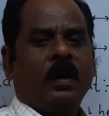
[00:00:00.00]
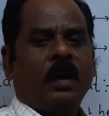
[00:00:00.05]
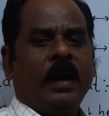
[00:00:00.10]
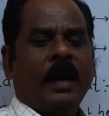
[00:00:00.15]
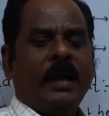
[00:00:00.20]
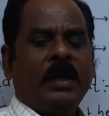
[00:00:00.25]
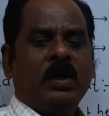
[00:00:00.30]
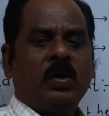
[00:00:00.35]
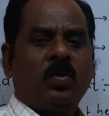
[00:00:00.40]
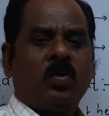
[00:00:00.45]

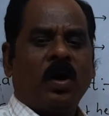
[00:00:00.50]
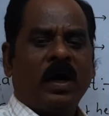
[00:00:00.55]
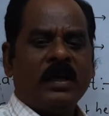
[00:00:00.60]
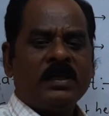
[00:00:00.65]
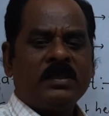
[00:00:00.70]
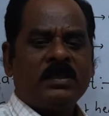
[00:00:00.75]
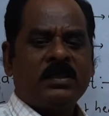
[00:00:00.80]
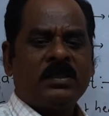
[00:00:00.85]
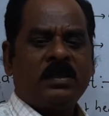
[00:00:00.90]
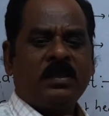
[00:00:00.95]
at
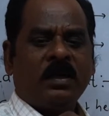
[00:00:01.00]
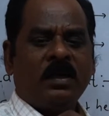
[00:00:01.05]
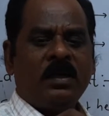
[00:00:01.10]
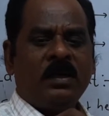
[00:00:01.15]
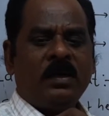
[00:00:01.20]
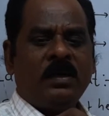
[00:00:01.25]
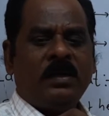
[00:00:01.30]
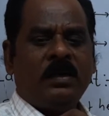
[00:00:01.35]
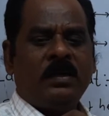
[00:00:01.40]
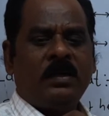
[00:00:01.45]

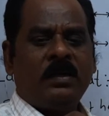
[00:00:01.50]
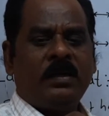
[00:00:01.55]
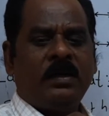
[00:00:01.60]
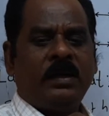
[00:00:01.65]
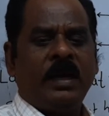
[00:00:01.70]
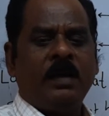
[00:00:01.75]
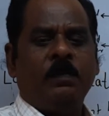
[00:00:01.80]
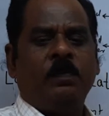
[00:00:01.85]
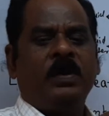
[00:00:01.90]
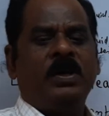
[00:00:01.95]
constant
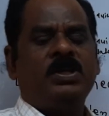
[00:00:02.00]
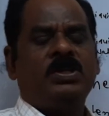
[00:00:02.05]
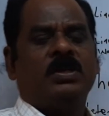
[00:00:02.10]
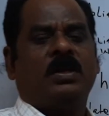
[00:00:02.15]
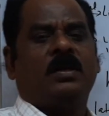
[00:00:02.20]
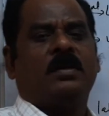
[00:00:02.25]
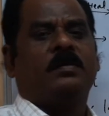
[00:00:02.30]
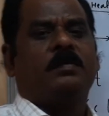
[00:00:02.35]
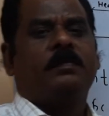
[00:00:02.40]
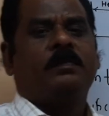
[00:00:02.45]

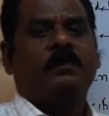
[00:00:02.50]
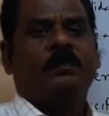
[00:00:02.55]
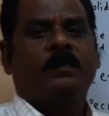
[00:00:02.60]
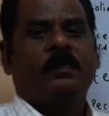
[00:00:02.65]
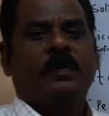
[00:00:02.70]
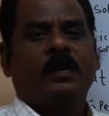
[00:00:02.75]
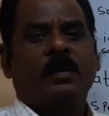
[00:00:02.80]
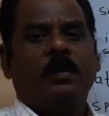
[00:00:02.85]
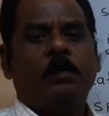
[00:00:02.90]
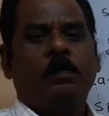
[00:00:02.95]
temperature
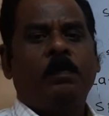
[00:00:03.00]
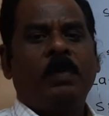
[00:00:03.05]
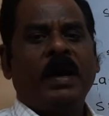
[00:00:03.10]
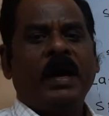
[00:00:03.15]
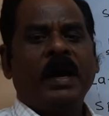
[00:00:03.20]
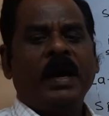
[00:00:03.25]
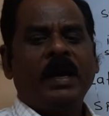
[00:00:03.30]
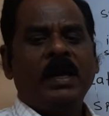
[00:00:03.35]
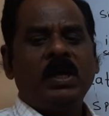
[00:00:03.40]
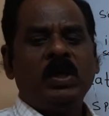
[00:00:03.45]

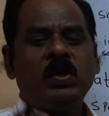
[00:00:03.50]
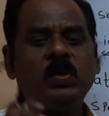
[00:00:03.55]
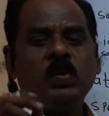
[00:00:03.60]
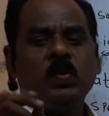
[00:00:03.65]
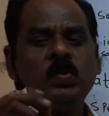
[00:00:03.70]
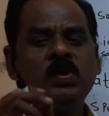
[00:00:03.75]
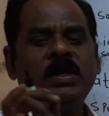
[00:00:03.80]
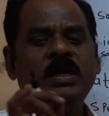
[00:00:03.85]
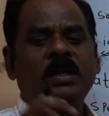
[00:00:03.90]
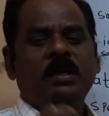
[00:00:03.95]
by
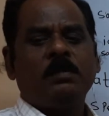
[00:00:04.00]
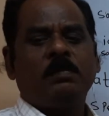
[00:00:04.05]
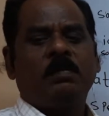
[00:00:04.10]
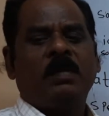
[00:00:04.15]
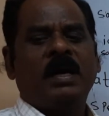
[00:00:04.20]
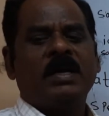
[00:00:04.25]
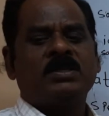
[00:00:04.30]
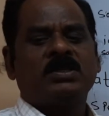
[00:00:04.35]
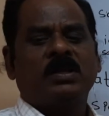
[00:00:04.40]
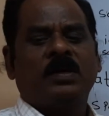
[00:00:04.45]
unit
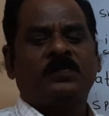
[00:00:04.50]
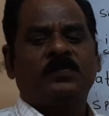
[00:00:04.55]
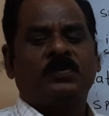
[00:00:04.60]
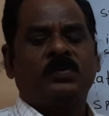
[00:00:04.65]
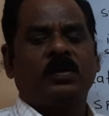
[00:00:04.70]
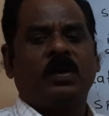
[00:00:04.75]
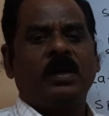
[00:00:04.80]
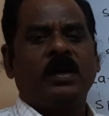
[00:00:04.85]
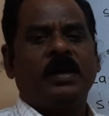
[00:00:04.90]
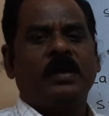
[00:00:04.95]
mass of
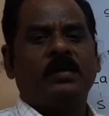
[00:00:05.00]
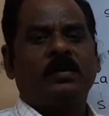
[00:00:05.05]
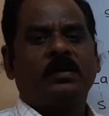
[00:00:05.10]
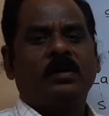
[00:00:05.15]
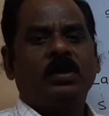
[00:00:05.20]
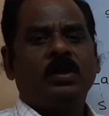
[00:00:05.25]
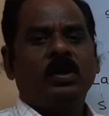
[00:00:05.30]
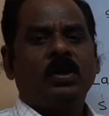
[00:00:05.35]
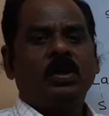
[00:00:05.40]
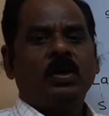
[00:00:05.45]
solid
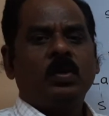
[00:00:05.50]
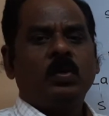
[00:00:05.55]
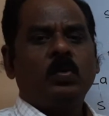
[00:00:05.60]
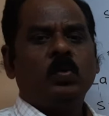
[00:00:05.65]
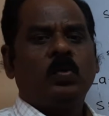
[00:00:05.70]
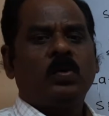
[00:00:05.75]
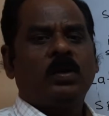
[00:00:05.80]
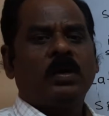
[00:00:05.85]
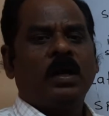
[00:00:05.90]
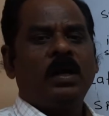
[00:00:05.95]

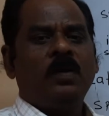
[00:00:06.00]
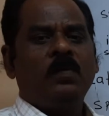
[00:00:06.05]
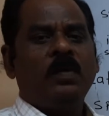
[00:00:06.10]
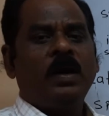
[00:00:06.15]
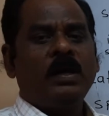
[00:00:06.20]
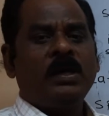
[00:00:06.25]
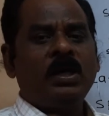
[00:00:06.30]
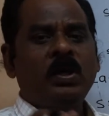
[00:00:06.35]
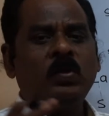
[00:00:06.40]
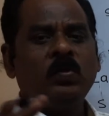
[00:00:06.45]
to
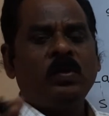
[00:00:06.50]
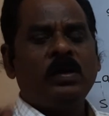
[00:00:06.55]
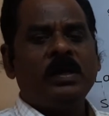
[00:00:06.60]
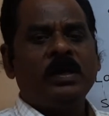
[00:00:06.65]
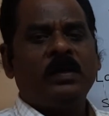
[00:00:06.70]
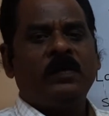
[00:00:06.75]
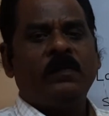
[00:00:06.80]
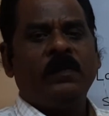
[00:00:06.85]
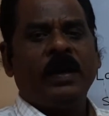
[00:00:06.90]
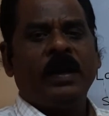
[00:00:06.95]
convert into
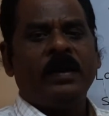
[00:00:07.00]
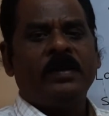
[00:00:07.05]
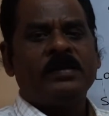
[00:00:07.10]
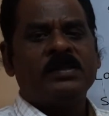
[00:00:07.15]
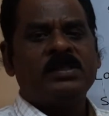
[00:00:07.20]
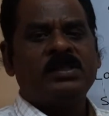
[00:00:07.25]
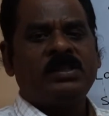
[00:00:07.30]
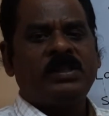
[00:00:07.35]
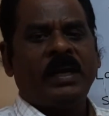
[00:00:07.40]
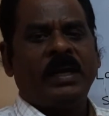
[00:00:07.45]
liquid
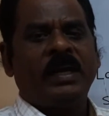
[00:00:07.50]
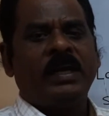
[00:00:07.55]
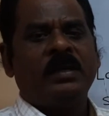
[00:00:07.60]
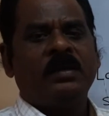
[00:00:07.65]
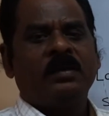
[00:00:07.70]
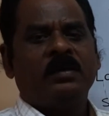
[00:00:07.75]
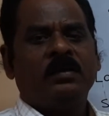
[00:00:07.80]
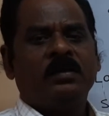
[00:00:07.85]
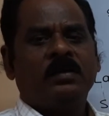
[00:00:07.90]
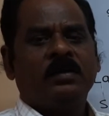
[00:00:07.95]
state.
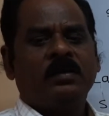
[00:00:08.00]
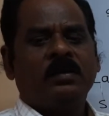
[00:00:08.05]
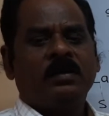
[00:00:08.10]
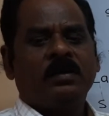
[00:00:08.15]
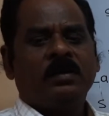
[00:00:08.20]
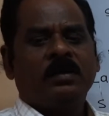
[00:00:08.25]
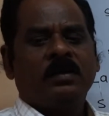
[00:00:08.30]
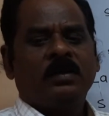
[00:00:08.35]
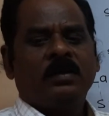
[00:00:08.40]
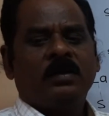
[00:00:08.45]

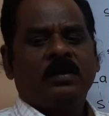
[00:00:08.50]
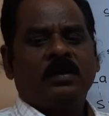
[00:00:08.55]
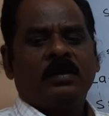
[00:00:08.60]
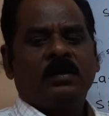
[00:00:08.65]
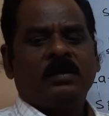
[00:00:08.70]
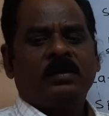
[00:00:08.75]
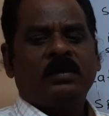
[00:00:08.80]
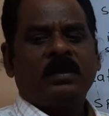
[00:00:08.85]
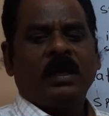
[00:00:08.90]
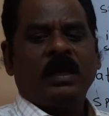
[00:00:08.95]

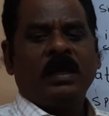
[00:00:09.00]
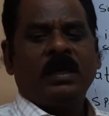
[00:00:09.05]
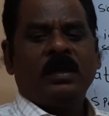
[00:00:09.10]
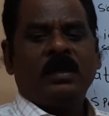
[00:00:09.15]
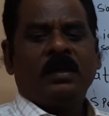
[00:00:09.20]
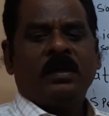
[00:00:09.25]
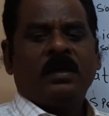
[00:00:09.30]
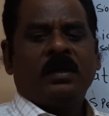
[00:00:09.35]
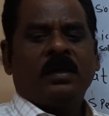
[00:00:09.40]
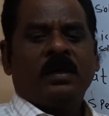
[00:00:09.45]
The
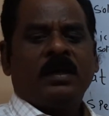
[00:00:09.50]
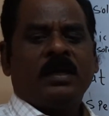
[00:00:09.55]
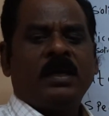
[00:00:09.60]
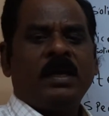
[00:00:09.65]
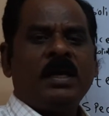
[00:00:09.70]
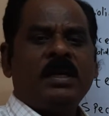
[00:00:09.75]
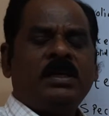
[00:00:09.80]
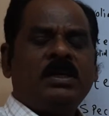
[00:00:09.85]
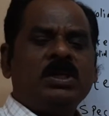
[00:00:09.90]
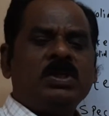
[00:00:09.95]

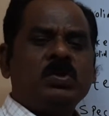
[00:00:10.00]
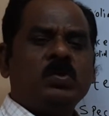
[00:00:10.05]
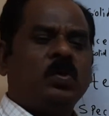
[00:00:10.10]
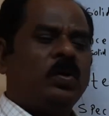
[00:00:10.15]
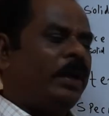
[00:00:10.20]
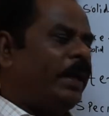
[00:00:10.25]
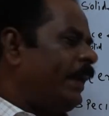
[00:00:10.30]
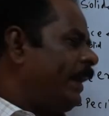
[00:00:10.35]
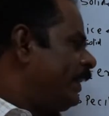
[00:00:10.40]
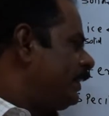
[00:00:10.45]
heat is
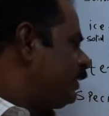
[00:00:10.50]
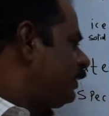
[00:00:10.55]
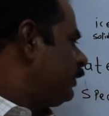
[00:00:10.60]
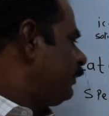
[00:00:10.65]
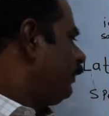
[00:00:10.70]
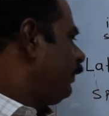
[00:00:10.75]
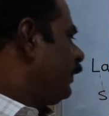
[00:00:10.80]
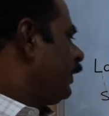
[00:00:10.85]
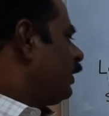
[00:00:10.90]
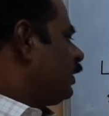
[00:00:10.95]
known as
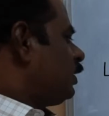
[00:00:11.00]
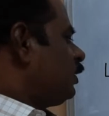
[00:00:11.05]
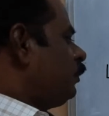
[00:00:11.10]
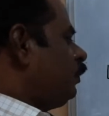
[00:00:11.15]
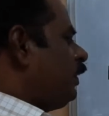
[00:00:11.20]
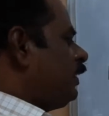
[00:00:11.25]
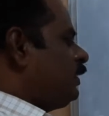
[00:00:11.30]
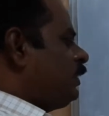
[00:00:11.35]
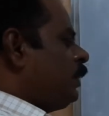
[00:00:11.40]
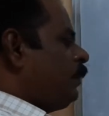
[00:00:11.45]

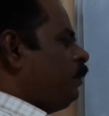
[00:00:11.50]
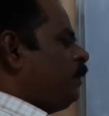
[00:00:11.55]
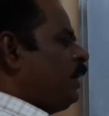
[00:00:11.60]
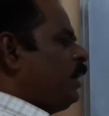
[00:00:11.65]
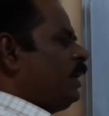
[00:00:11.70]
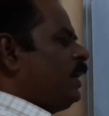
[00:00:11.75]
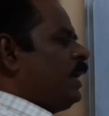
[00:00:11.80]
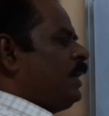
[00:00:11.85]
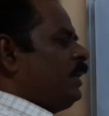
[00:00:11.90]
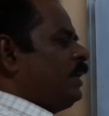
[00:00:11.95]
specific
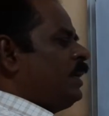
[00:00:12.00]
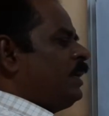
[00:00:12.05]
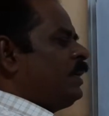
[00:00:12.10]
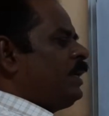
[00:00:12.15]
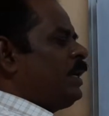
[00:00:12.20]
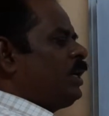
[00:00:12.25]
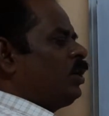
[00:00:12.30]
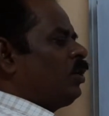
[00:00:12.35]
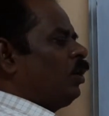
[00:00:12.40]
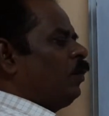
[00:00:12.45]
latent
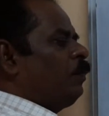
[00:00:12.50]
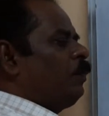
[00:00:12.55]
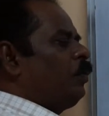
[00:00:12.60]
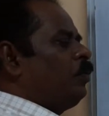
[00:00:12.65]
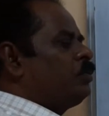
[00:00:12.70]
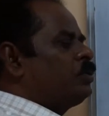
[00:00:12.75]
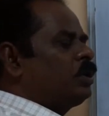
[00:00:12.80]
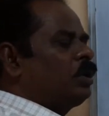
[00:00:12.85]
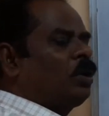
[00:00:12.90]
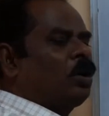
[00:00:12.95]
heat of
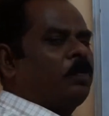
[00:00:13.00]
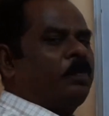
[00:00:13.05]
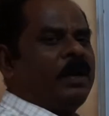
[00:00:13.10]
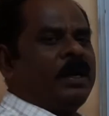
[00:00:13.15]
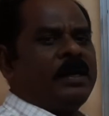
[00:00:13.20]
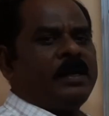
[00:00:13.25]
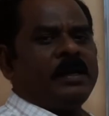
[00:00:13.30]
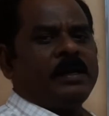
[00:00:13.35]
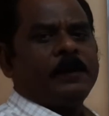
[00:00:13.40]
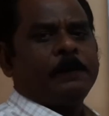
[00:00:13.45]
fusion or
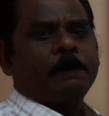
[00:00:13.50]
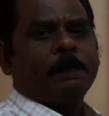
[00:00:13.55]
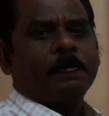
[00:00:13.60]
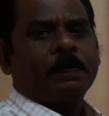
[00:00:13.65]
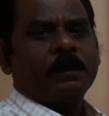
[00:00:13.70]
melting.